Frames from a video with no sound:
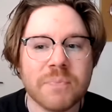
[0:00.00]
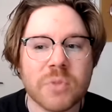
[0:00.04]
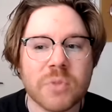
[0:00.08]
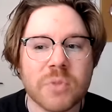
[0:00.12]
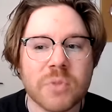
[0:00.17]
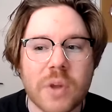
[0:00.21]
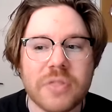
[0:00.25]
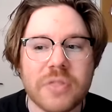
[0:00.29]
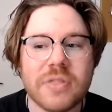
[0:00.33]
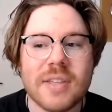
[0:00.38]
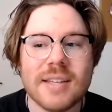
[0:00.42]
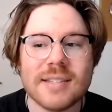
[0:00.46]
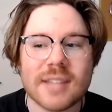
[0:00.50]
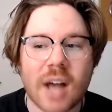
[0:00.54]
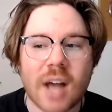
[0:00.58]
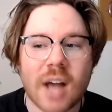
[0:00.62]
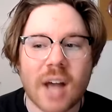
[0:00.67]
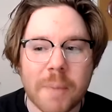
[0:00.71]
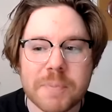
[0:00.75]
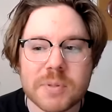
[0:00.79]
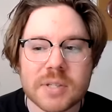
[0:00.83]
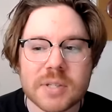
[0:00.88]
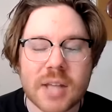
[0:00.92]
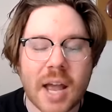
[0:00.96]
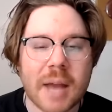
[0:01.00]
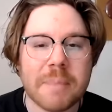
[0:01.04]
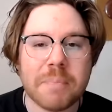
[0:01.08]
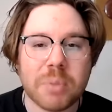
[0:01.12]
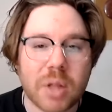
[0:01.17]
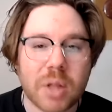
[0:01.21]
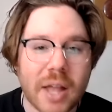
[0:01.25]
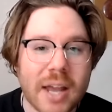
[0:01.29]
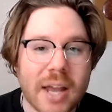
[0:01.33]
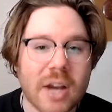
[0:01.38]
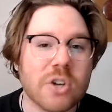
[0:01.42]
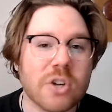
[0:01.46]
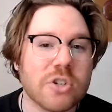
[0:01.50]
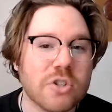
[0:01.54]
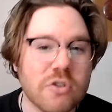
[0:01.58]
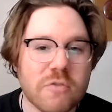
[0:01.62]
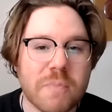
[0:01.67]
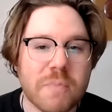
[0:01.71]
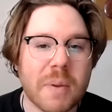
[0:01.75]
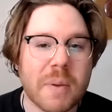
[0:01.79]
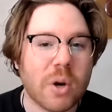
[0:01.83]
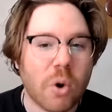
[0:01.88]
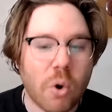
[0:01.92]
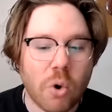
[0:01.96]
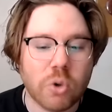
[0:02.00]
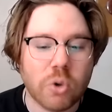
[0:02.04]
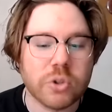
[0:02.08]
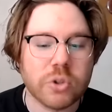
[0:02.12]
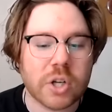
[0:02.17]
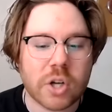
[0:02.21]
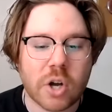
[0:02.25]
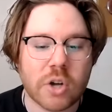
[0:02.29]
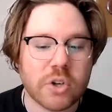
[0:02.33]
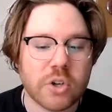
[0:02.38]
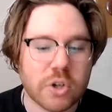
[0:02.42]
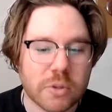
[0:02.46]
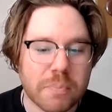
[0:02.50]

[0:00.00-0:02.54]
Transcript: with these upside players you've been holding on your